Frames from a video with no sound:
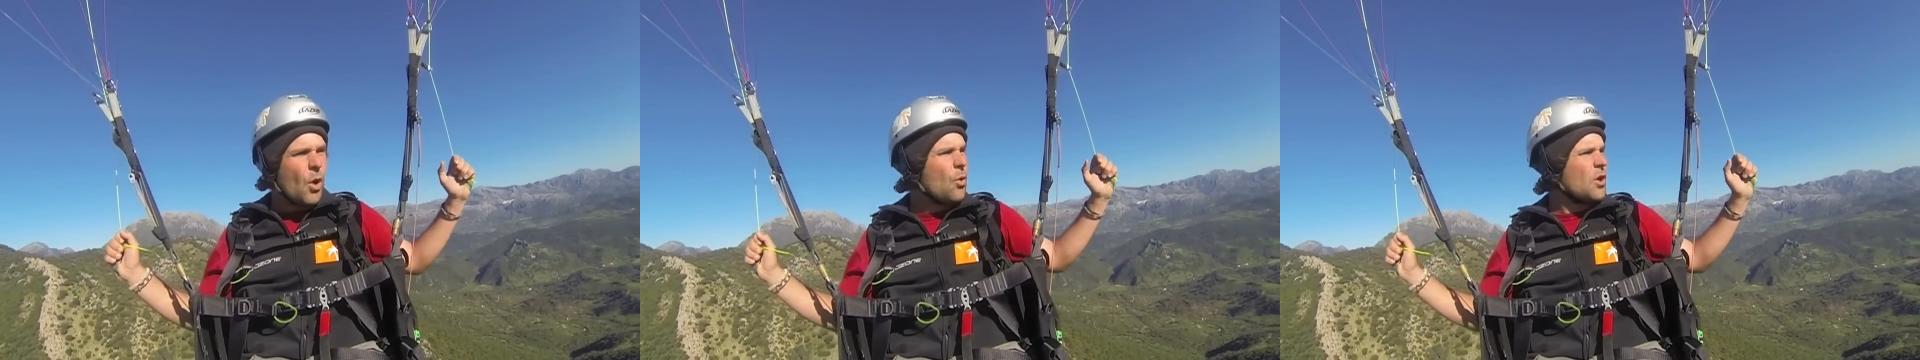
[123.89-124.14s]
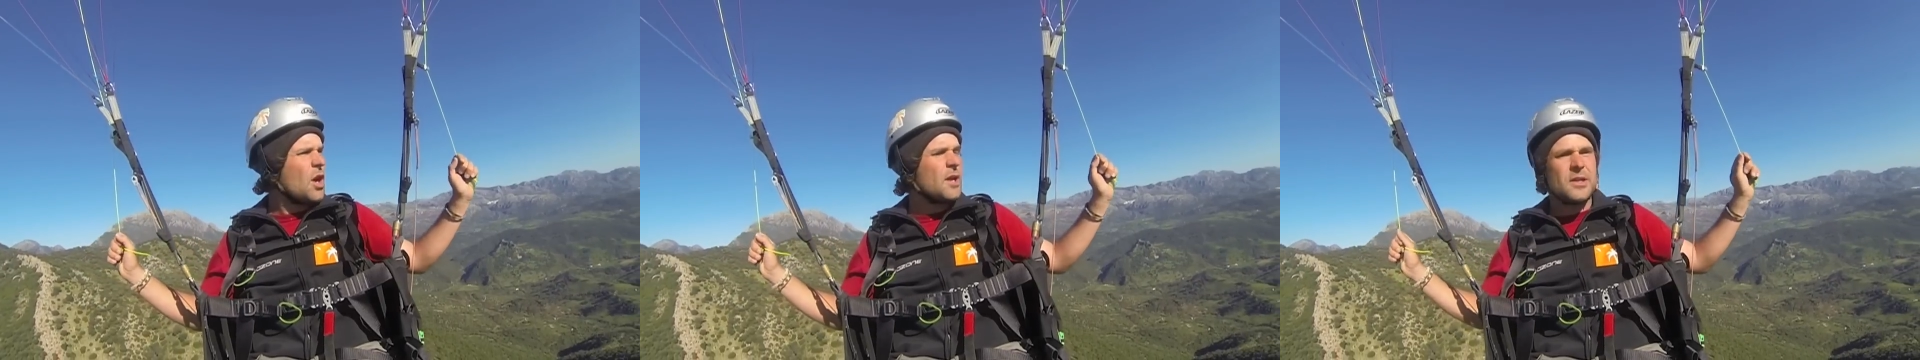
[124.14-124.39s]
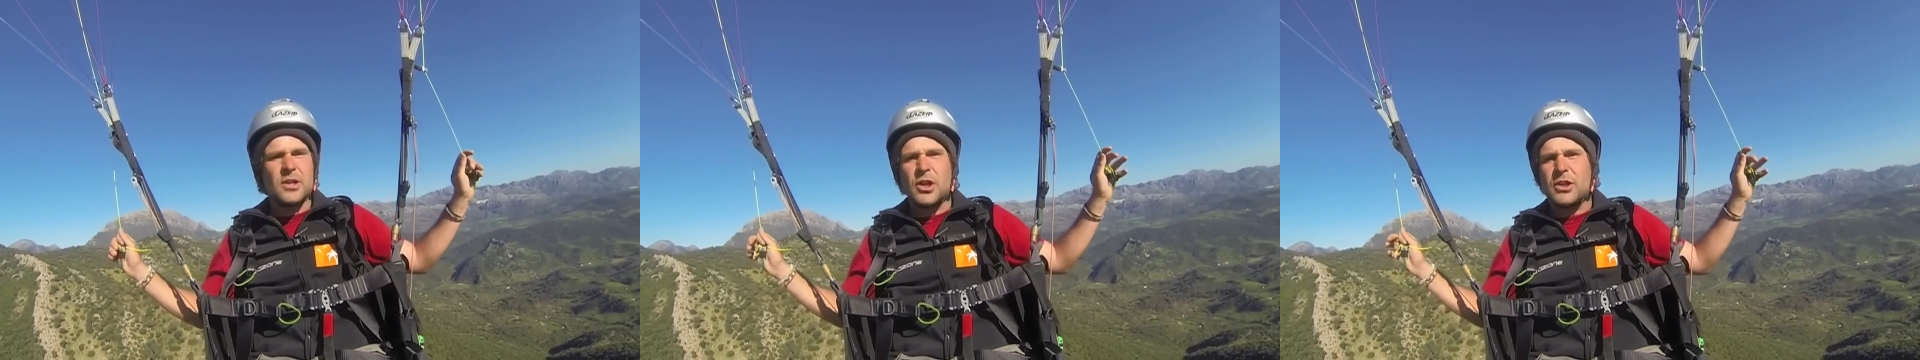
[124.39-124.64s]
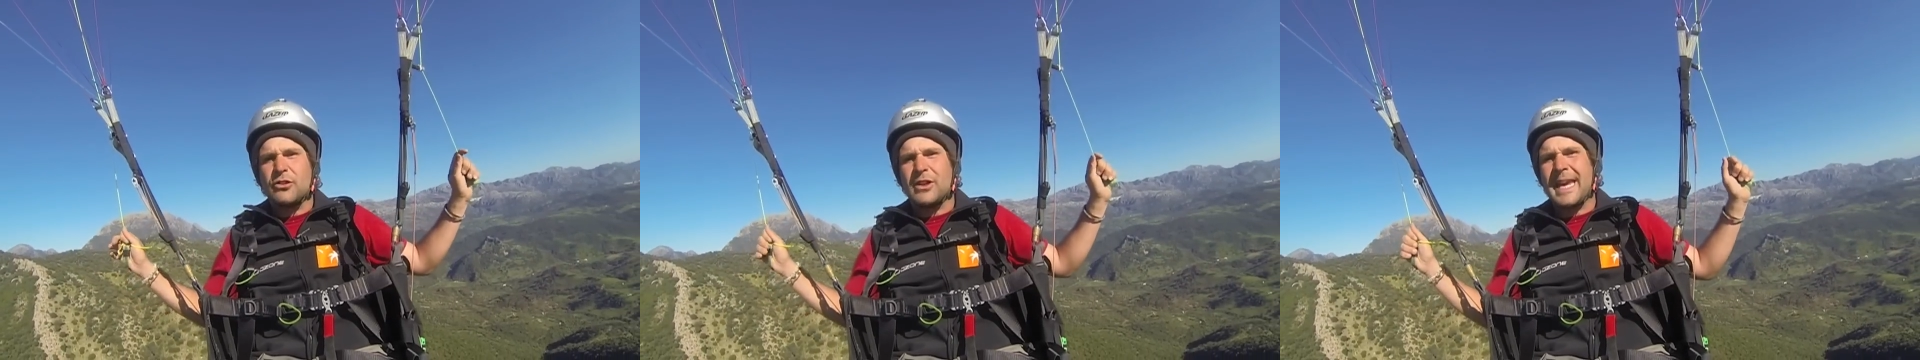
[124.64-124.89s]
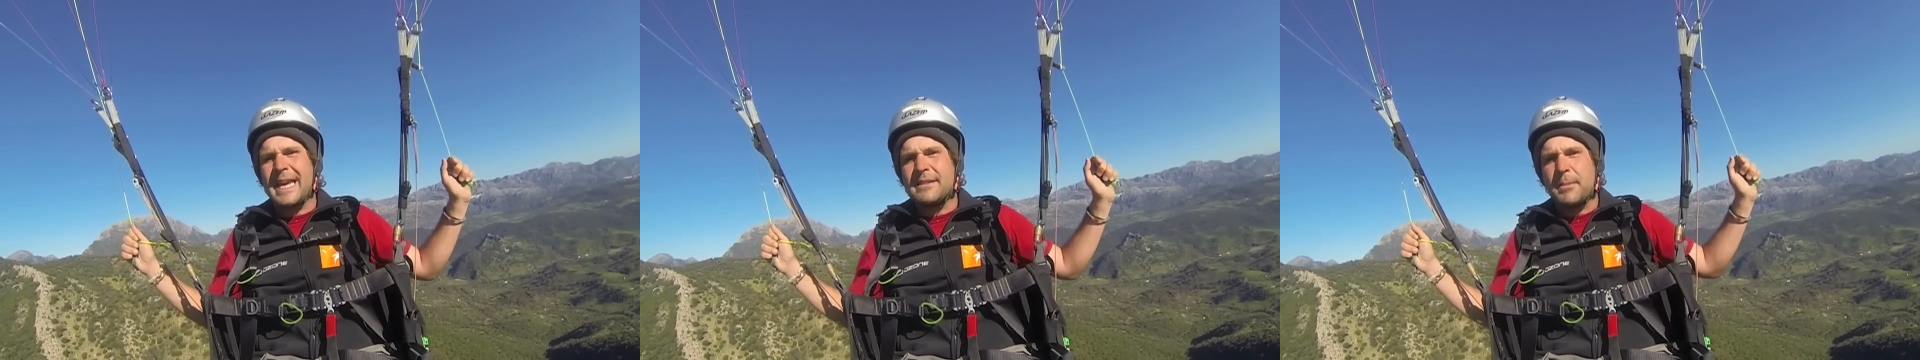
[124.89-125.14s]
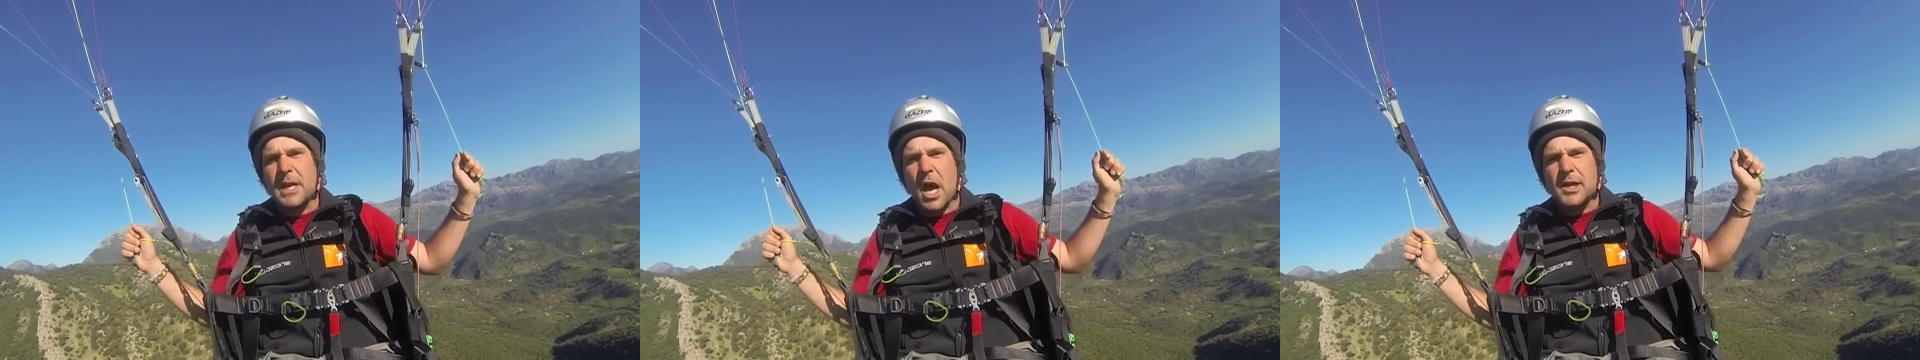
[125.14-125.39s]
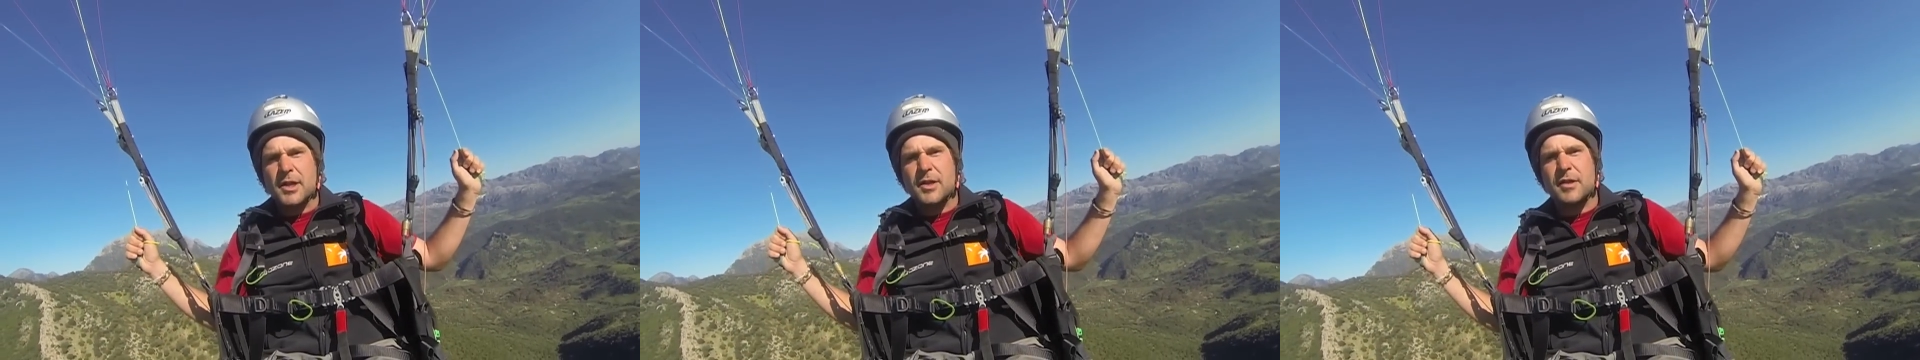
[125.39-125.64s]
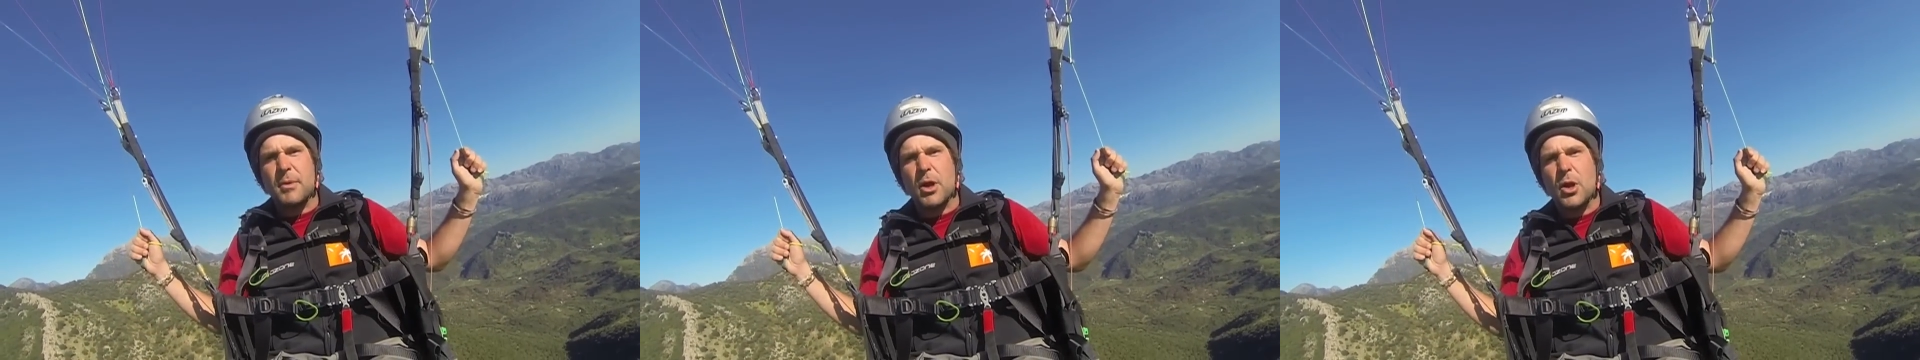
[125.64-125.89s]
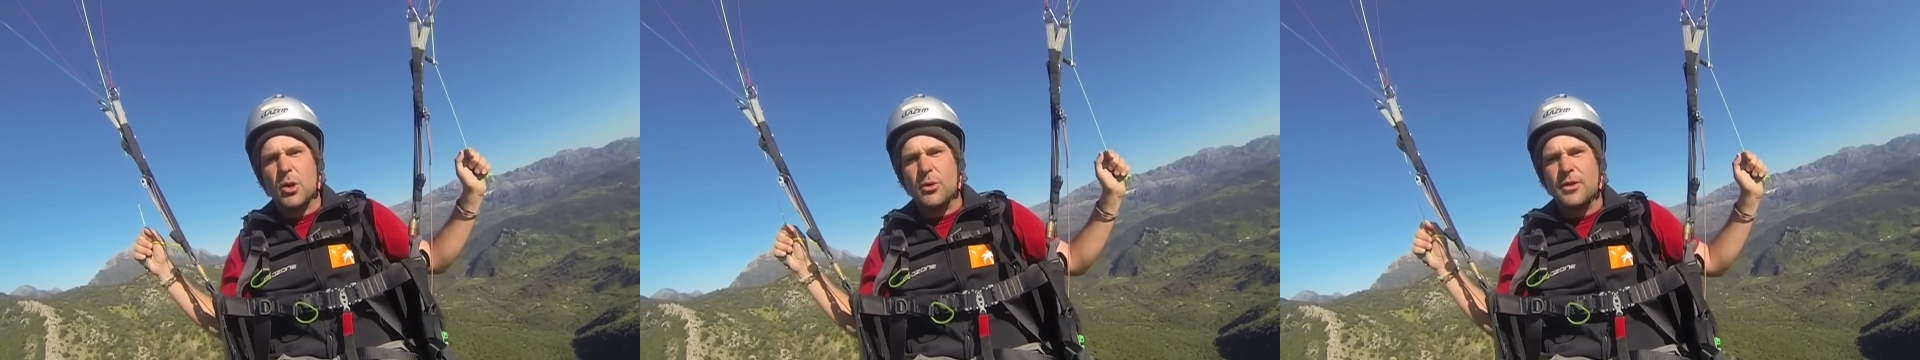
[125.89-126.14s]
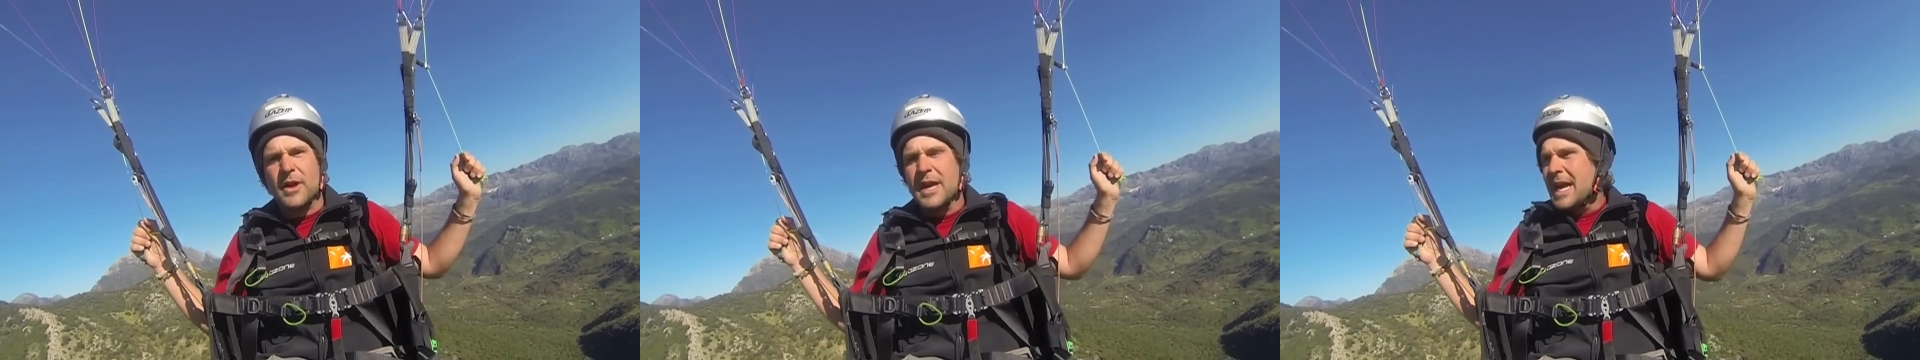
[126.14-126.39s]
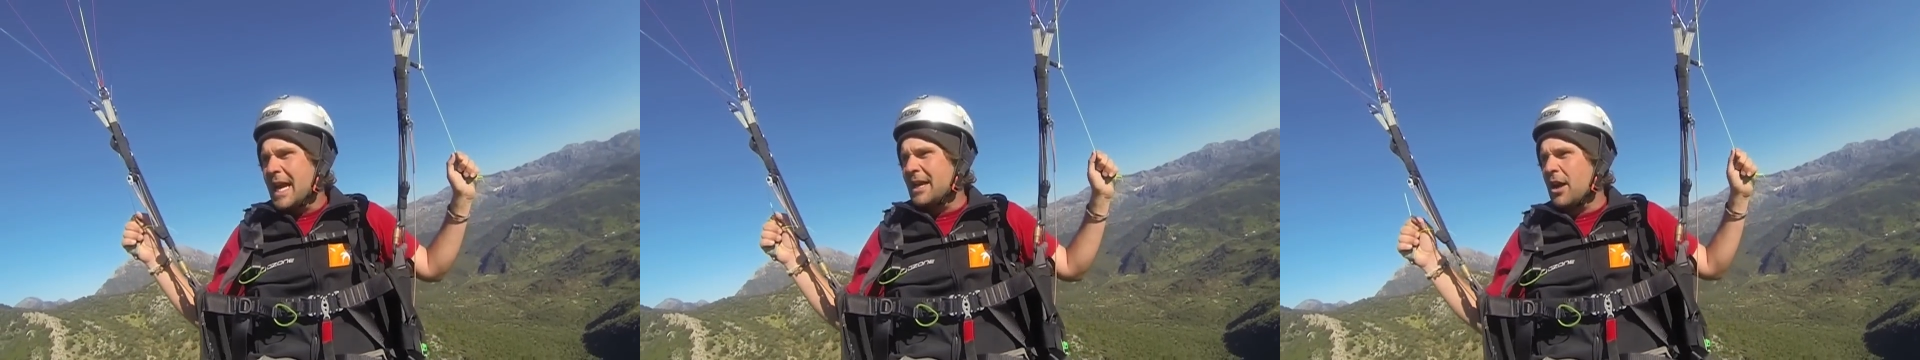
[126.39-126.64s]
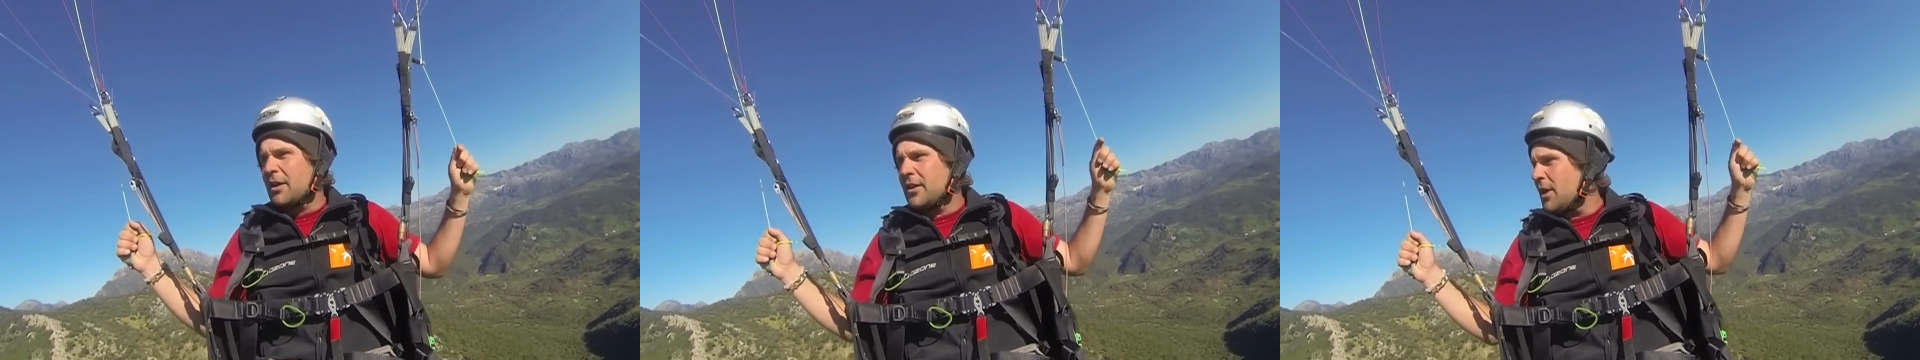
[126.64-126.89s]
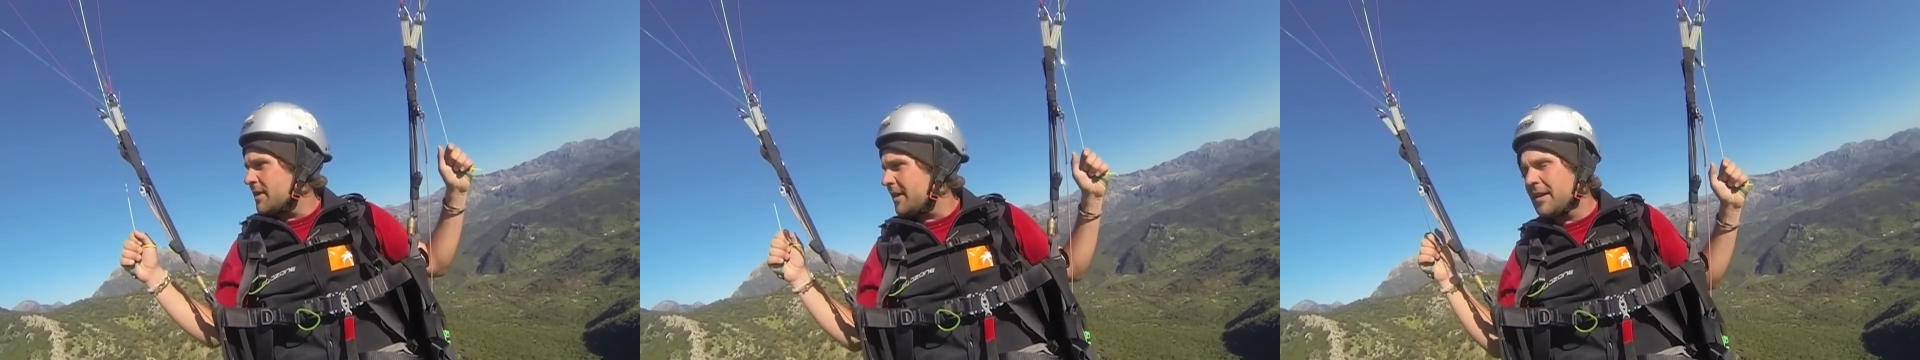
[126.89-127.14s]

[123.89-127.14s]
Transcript: all good. Key to be nice and smooth in our turns.